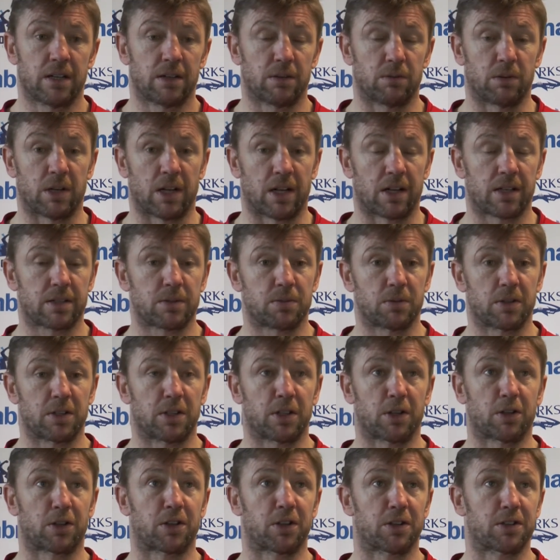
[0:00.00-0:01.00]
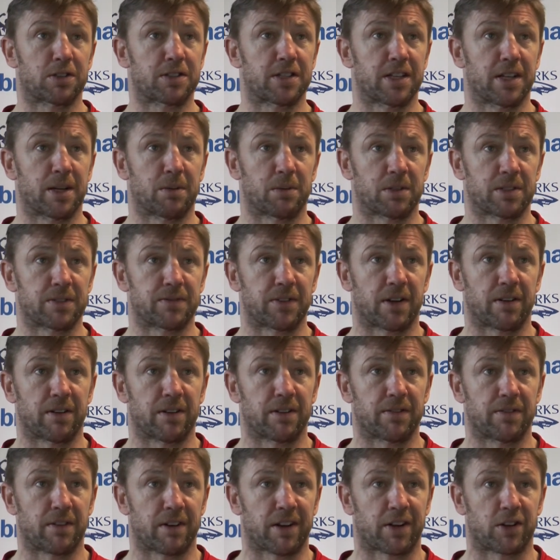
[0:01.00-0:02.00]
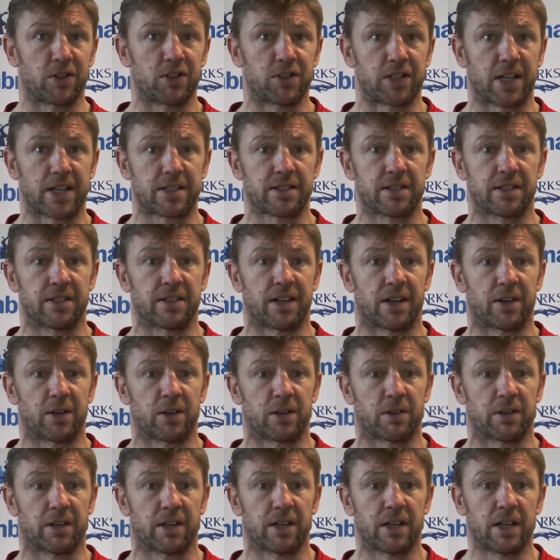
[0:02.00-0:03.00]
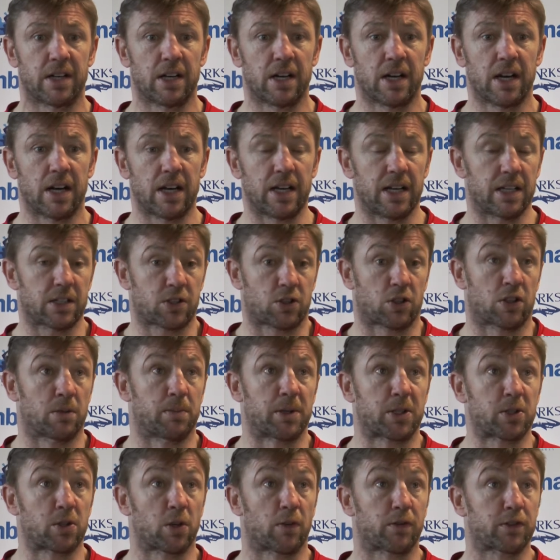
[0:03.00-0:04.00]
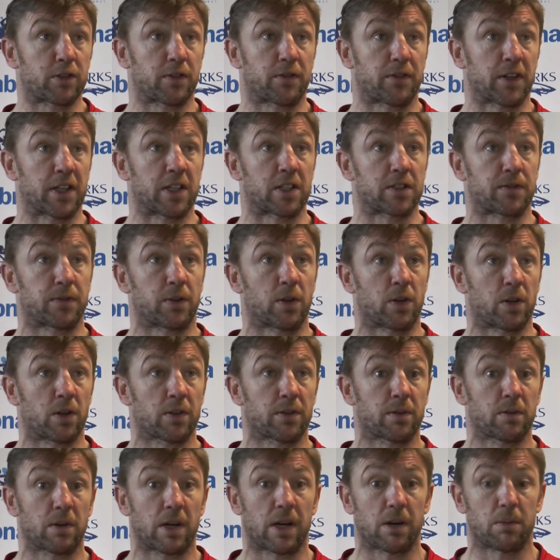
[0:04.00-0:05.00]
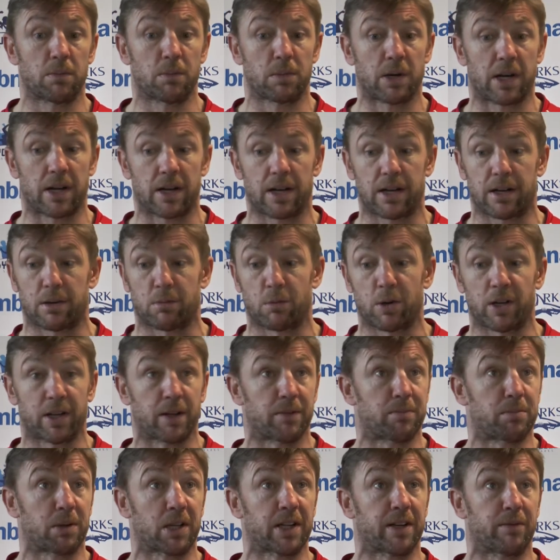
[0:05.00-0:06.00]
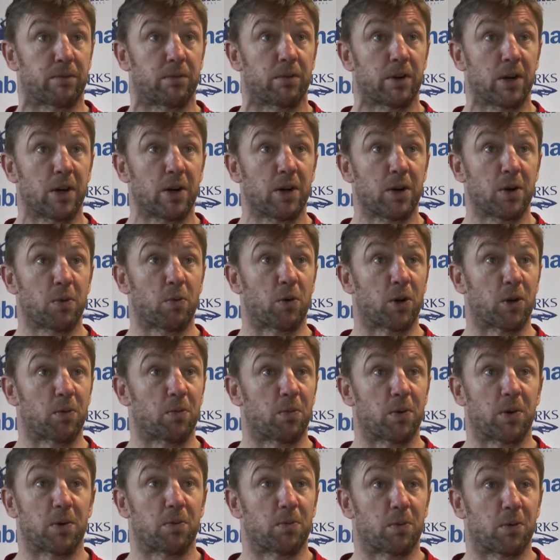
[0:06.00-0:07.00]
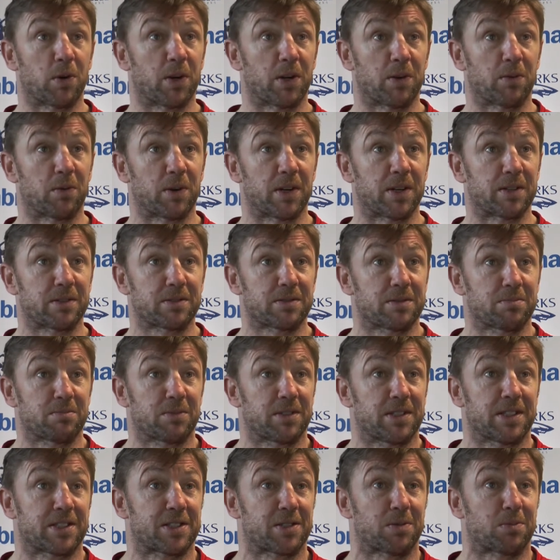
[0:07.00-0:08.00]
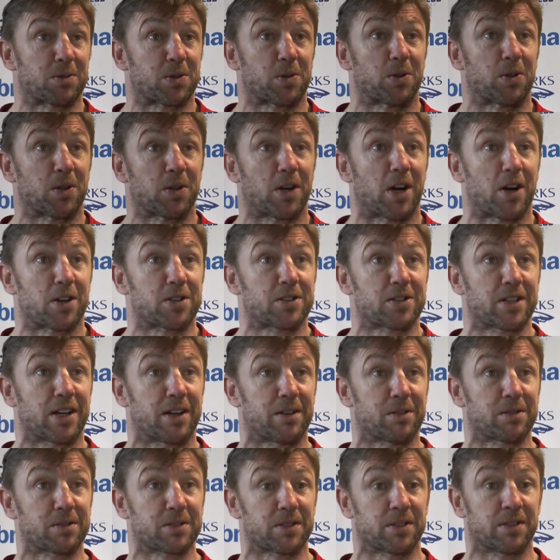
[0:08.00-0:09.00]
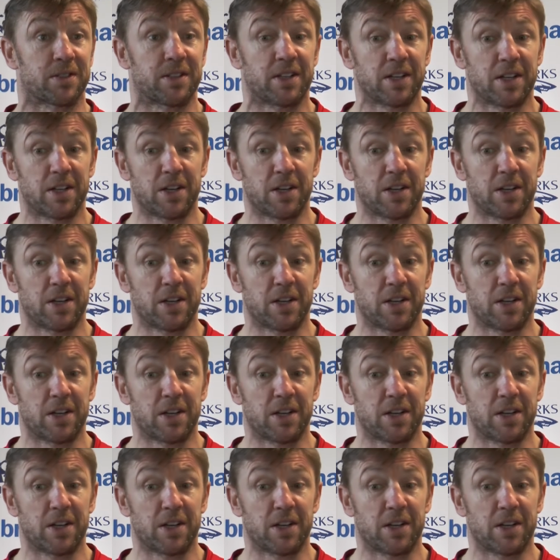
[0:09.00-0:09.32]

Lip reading: Well, that's what you look at the table. It's very, very congested in that area. It's going to be tough to finish fourth, but I really believe it's up to ourselves, and